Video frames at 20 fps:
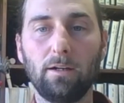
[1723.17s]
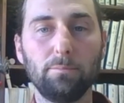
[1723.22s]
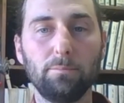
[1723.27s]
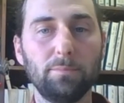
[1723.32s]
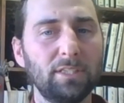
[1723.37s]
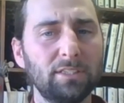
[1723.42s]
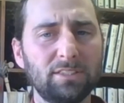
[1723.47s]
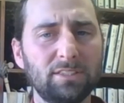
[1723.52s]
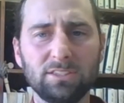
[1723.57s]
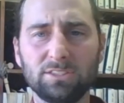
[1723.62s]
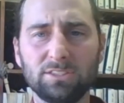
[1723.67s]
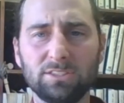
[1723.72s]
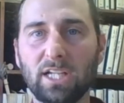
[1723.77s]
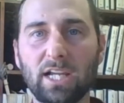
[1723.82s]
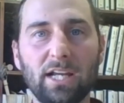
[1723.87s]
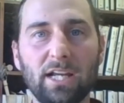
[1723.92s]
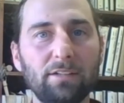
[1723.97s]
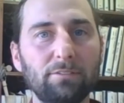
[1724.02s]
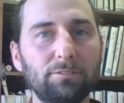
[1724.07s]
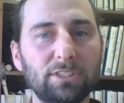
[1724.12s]
This is
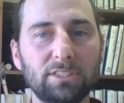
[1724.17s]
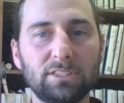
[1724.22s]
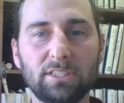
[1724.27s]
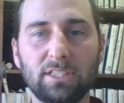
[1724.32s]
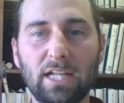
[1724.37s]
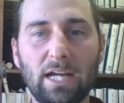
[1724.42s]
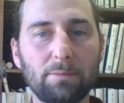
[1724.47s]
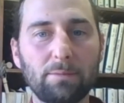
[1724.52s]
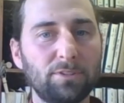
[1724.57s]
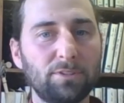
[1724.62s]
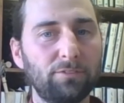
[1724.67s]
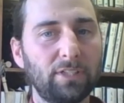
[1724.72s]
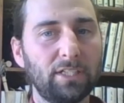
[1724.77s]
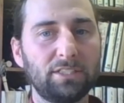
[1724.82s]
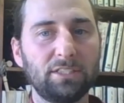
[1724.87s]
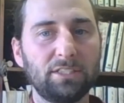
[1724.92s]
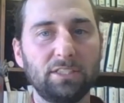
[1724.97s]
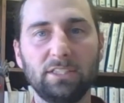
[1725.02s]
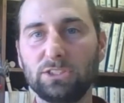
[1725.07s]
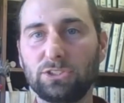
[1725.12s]
kind of just an
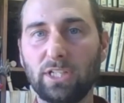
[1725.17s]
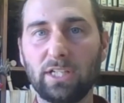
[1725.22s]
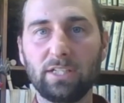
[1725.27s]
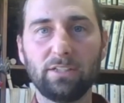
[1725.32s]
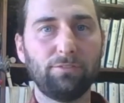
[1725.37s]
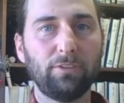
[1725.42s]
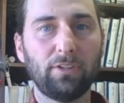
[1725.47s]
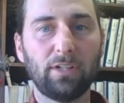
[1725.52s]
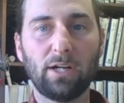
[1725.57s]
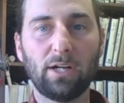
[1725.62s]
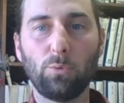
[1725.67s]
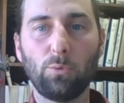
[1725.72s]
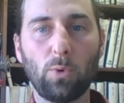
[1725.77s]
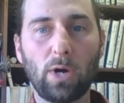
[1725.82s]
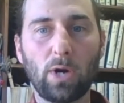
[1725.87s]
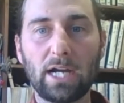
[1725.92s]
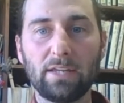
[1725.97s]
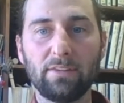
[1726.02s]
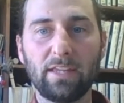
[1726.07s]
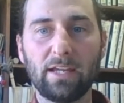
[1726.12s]
observation and trying to figure out
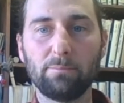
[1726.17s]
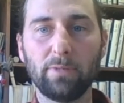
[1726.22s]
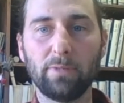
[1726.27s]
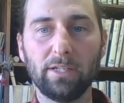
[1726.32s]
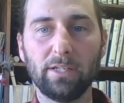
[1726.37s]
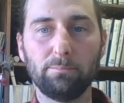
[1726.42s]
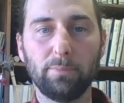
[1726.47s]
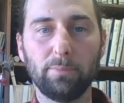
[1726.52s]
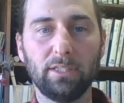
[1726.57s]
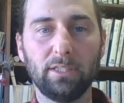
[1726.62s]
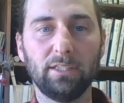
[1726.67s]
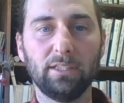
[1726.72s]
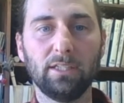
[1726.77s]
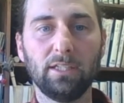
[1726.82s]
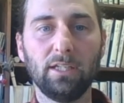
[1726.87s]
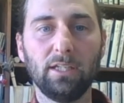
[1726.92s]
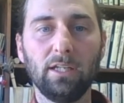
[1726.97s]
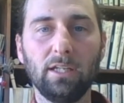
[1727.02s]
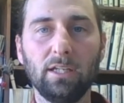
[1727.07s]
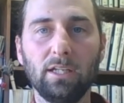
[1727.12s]
why that might be.
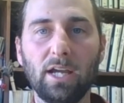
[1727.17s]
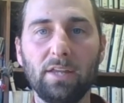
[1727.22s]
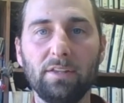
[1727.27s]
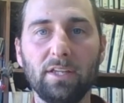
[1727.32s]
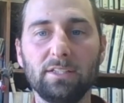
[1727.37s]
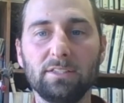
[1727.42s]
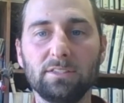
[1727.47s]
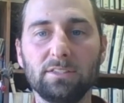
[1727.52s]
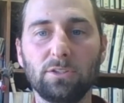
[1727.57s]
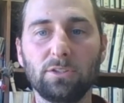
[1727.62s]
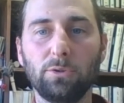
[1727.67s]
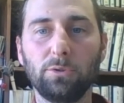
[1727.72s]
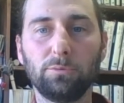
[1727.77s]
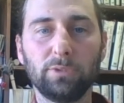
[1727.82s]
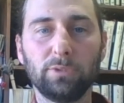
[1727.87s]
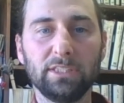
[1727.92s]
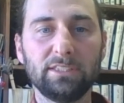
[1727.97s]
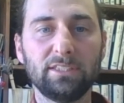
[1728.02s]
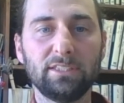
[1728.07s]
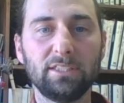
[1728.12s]
And then so in
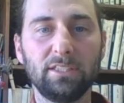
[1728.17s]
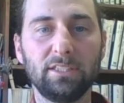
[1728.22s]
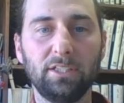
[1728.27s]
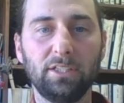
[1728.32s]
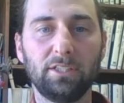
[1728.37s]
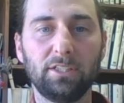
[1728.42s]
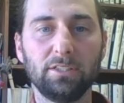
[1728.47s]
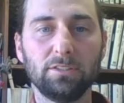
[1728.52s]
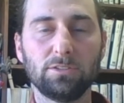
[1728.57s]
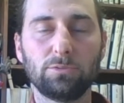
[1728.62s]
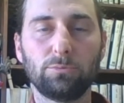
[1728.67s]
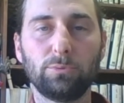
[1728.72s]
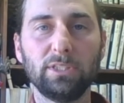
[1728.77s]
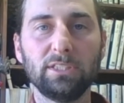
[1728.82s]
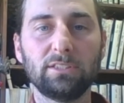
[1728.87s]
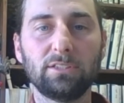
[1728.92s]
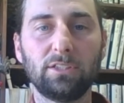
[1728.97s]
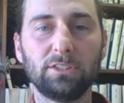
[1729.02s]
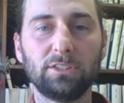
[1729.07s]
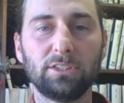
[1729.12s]
recent years,
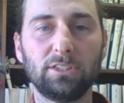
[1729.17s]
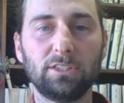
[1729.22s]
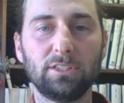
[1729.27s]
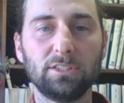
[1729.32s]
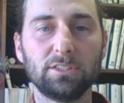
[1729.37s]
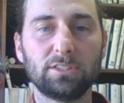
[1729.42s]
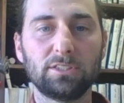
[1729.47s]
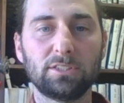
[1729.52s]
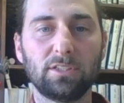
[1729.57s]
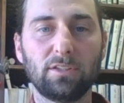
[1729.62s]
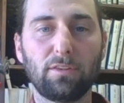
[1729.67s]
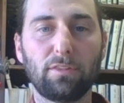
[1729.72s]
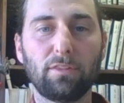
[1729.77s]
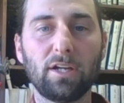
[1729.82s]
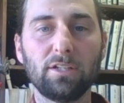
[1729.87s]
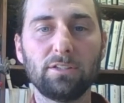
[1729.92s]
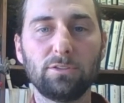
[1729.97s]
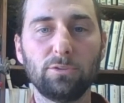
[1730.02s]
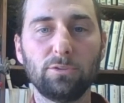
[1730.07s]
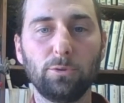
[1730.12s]
researchers
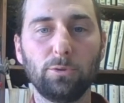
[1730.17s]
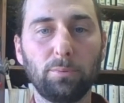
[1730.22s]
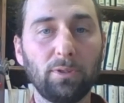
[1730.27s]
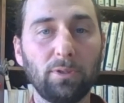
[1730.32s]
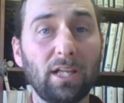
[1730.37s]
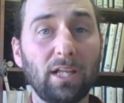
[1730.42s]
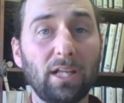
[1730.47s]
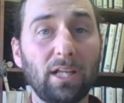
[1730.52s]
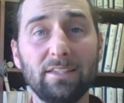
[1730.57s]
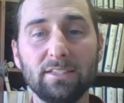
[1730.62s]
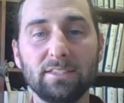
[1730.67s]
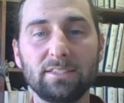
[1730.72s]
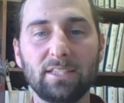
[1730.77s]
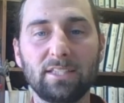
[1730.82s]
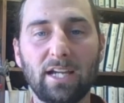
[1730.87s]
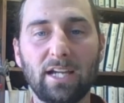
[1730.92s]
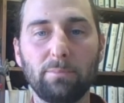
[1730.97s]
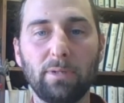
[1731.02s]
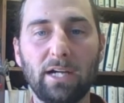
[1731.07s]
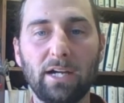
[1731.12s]
thought to apply
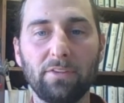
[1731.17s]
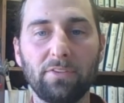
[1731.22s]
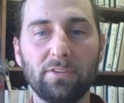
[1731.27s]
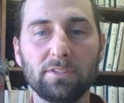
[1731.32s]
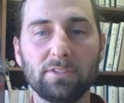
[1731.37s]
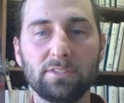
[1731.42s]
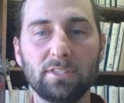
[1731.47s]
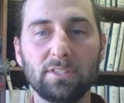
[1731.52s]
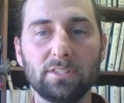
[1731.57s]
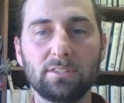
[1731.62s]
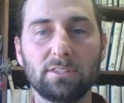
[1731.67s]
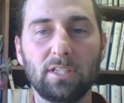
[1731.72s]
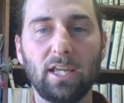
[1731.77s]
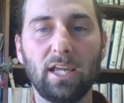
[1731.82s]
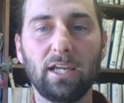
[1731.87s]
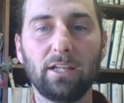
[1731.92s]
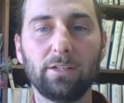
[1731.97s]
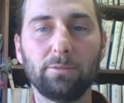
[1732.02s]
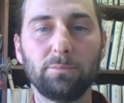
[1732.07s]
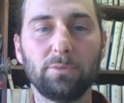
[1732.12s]
this hypothesis
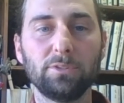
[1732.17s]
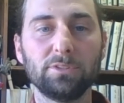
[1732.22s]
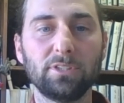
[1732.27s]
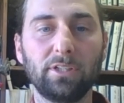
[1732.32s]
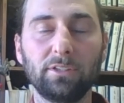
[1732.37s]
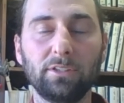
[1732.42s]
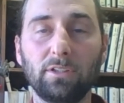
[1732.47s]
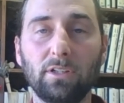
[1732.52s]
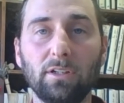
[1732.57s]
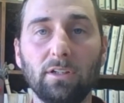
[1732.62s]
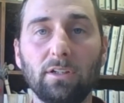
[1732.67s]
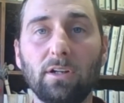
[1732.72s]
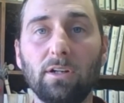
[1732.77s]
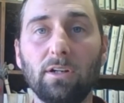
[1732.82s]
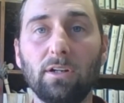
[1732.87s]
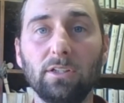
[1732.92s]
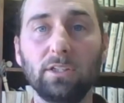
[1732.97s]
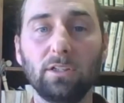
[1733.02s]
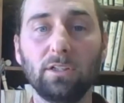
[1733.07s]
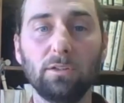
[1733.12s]
to animals under our
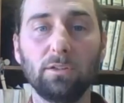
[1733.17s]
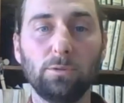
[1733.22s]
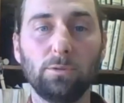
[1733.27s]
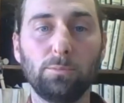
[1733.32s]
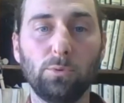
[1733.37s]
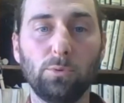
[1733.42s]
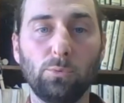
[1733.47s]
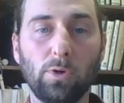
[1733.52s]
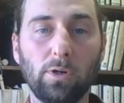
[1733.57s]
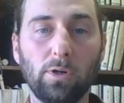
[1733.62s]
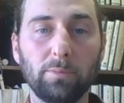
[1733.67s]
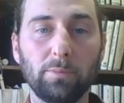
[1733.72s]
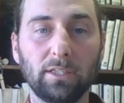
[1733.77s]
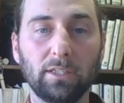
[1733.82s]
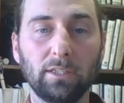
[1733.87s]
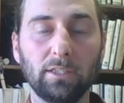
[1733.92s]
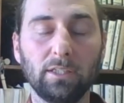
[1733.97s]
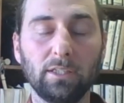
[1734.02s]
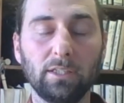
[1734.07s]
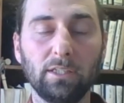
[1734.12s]
current global
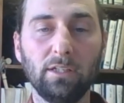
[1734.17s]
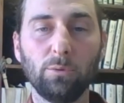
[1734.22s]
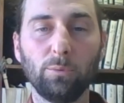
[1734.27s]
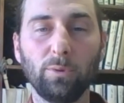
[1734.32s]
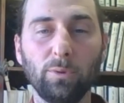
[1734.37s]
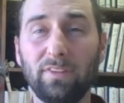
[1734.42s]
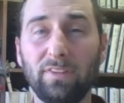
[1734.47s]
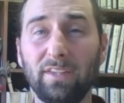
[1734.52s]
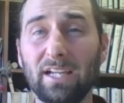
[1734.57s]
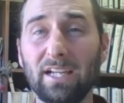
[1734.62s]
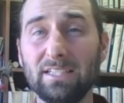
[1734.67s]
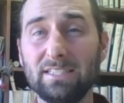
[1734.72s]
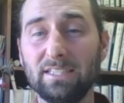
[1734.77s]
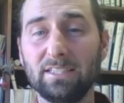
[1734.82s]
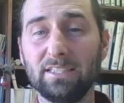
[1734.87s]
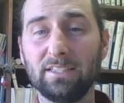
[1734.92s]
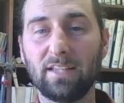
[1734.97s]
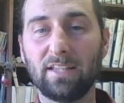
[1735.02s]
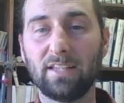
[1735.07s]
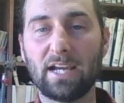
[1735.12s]
warming, with the
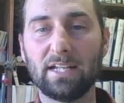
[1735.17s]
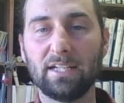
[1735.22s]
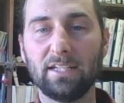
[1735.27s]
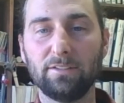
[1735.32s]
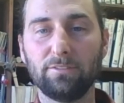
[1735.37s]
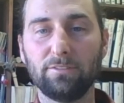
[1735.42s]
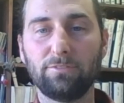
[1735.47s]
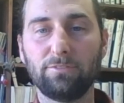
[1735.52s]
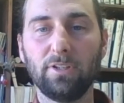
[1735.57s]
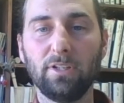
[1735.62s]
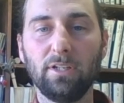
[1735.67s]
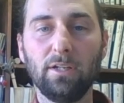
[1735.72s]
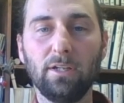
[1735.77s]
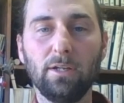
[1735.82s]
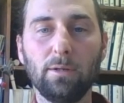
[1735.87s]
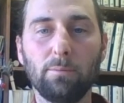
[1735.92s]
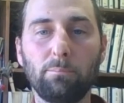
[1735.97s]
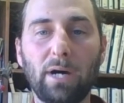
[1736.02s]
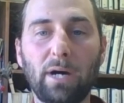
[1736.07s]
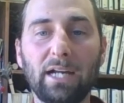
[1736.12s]
idea that if
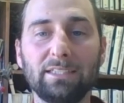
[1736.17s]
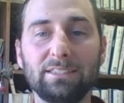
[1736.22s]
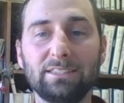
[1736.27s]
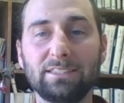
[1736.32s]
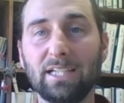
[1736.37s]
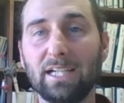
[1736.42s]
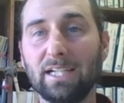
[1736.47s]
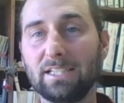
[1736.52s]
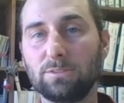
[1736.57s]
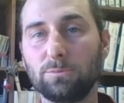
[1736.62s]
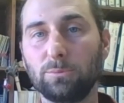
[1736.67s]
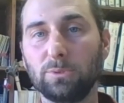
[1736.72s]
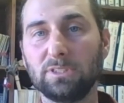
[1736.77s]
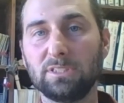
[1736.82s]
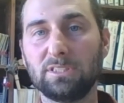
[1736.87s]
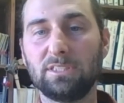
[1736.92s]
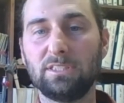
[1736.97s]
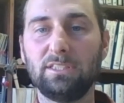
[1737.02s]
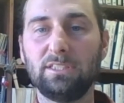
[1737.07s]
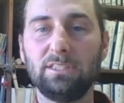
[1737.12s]
body size
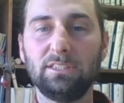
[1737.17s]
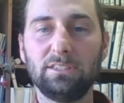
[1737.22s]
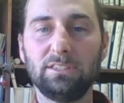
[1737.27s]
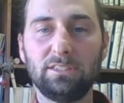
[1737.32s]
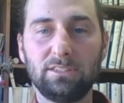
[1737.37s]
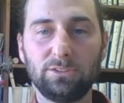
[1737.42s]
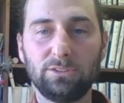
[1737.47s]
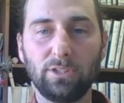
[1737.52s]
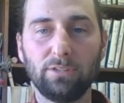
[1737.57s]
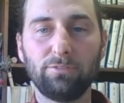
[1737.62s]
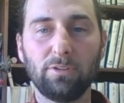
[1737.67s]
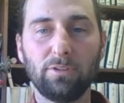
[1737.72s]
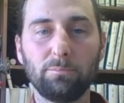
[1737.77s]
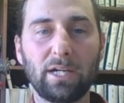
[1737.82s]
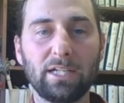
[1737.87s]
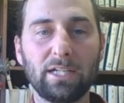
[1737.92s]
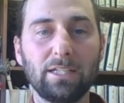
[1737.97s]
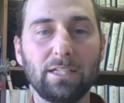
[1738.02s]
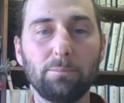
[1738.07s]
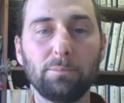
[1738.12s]
was driven
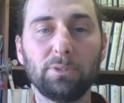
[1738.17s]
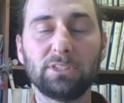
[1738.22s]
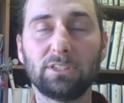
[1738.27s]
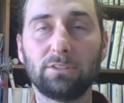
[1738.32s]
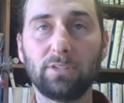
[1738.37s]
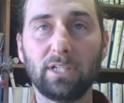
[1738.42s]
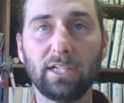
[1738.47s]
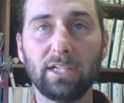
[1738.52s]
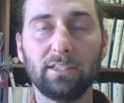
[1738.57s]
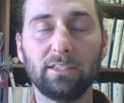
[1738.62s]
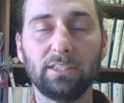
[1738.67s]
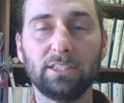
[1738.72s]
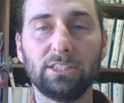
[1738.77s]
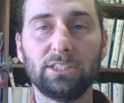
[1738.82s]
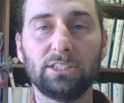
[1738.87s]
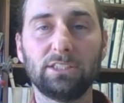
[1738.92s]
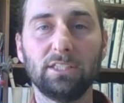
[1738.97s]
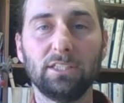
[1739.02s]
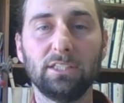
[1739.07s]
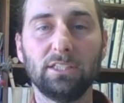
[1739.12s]
by temperature
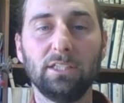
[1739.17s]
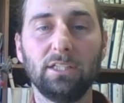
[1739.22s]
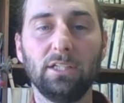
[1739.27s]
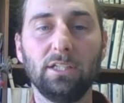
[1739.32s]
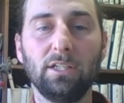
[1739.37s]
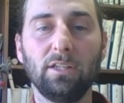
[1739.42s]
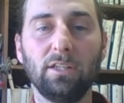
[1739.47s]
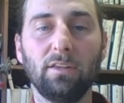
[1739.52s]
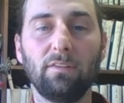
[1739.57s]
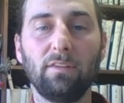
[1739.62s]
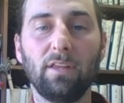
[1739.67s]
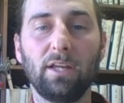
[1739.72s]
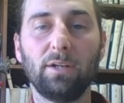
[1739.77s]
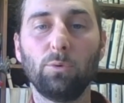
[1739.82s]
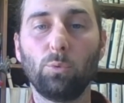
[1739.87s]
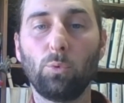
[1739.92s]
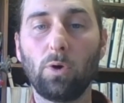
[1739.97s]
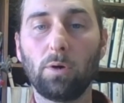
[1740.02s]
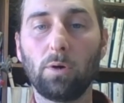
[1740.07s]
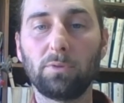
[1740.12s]
regulation, then
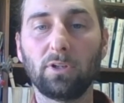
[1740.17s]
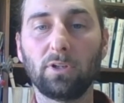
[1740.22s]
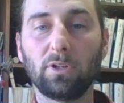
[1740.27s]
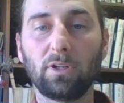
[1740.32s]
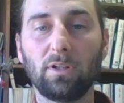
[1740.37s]
a warmer